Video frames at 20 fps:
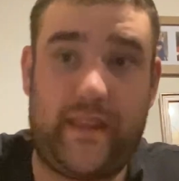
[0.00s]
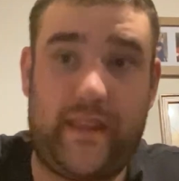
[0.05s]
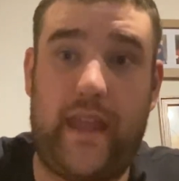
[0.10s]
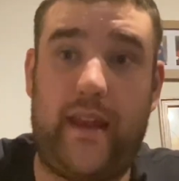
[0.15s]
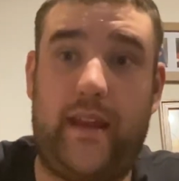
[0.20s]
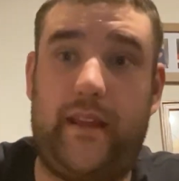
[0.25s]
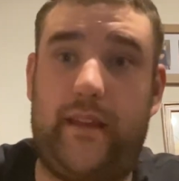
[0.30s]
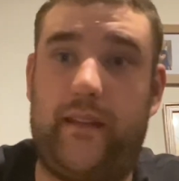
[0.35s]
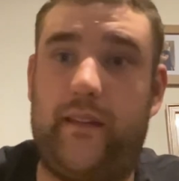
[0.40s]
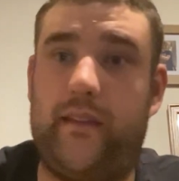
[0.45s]

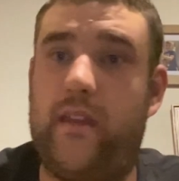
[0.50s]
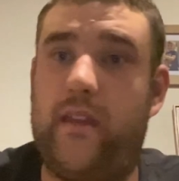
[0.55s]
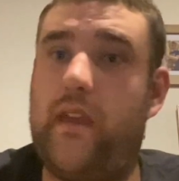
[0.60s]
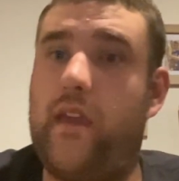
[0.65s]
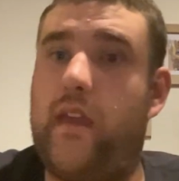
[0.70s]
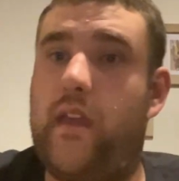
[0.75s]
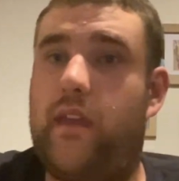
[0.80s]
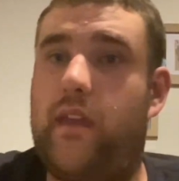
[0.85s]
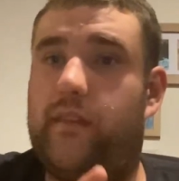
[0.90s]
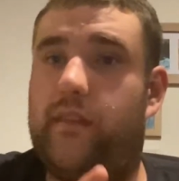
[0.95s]
getting.
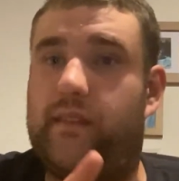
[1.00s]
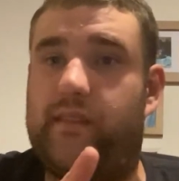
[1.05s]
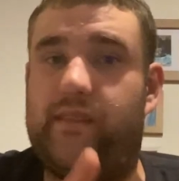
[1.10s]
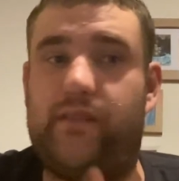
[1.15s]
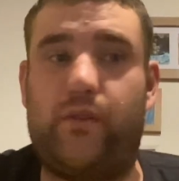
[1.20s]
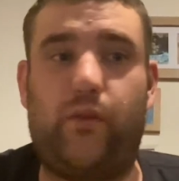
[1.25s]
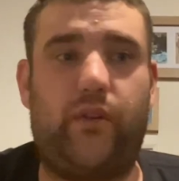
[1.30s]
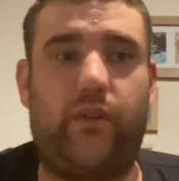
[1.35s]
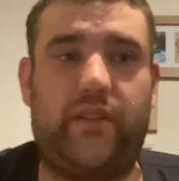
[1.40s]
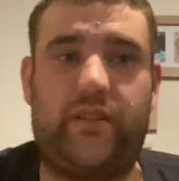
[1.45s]
The
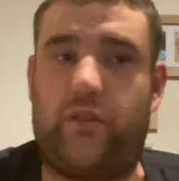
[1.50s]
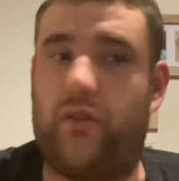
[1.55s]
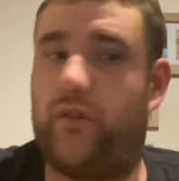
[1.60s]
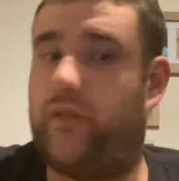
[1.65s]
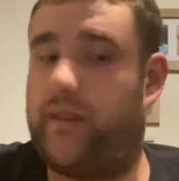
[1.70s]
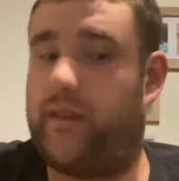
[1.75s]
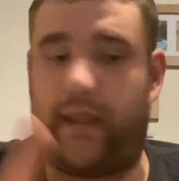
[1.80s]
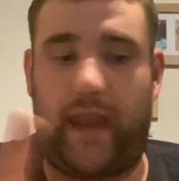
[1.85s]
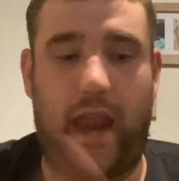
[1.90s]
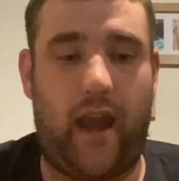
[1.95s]
story's
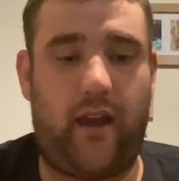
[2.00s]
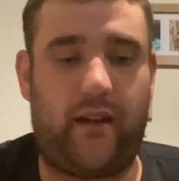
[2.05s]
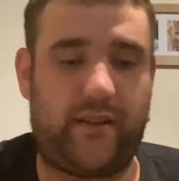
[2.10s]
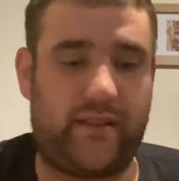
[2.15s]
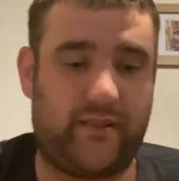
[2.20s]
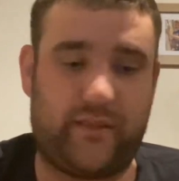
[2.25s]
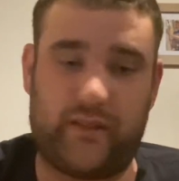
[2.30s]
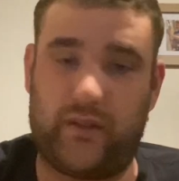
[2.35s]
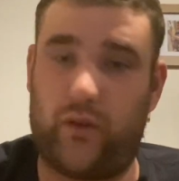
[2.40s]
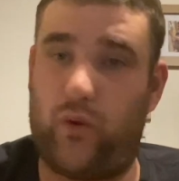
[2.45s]
good, the
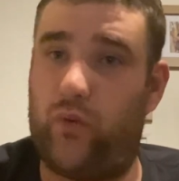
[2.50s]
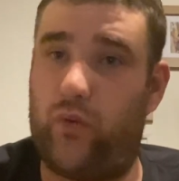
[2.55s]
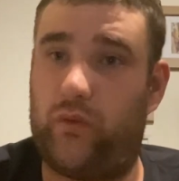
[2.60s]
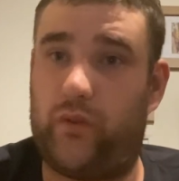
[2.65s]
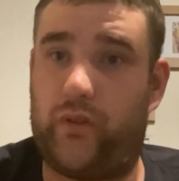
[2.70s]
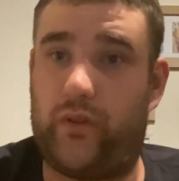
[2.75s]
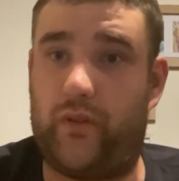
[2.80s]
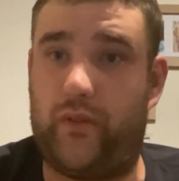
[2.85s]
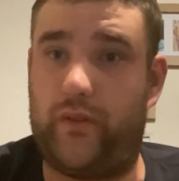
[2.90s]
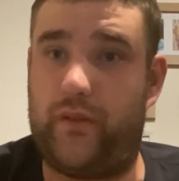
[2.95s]
characters are
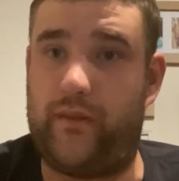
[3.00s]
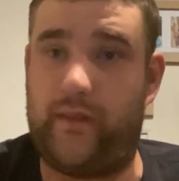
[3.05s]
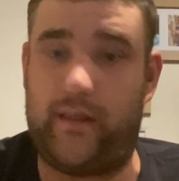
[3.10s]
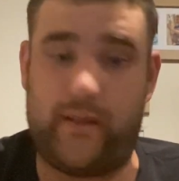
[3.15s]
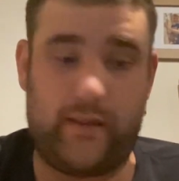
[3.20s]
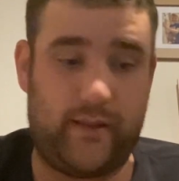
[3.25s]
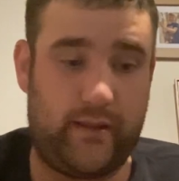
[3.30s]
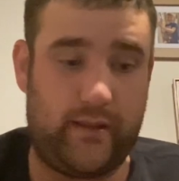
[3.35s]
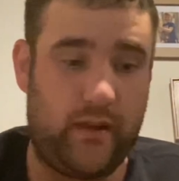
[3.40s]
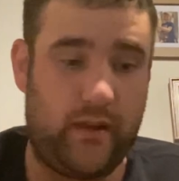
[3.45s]
good,
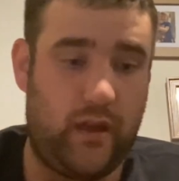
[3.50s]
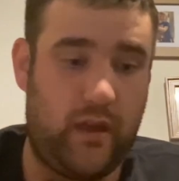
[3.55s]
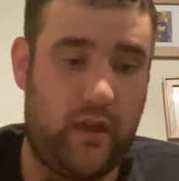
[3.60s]
the